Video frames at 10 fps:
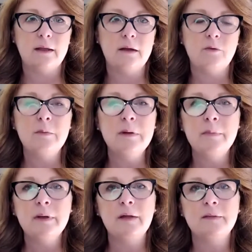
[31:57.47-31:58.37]

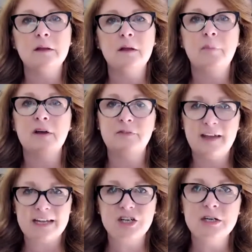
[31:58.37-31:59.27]
Remember that
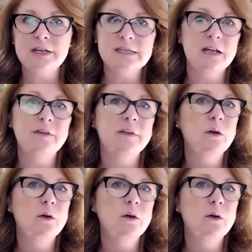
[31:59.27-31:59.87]
perfection is never the